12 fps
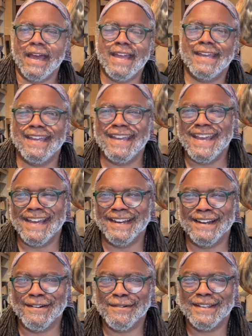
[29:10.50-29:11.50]
Yeah,
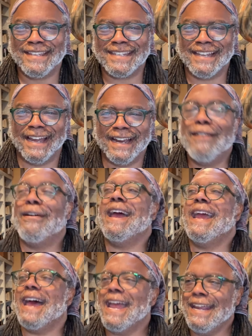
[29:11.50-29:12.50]
you know, it's like, oh
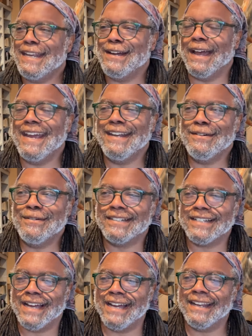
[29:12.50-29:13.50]
hey, how you how you
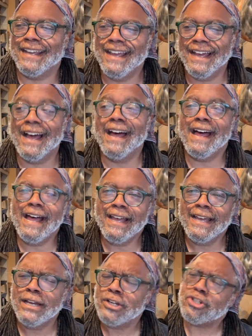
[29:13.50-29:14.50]
doing, John? Uh
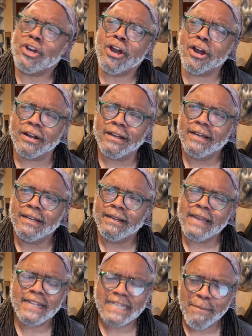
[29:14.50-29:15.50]
huh. Sure.
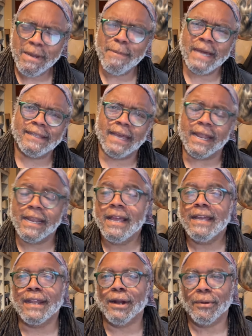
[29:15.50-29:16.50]
Yeah, tell me about that.
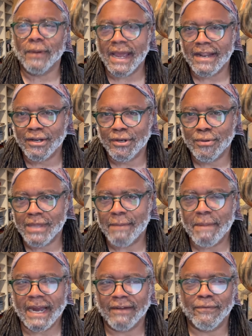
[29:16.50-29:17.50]
You know, and you do
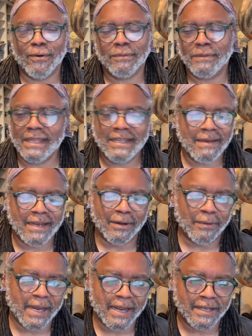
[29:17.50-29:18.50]
that back and forth. You
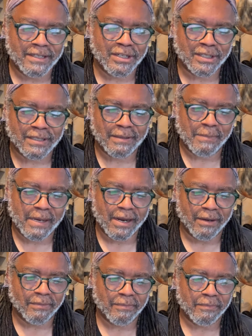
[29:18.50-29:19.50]
know, and it's just you
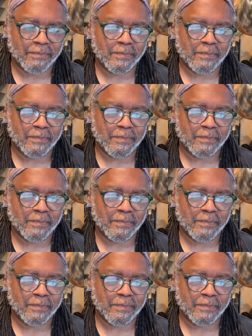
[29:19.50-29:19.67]
know.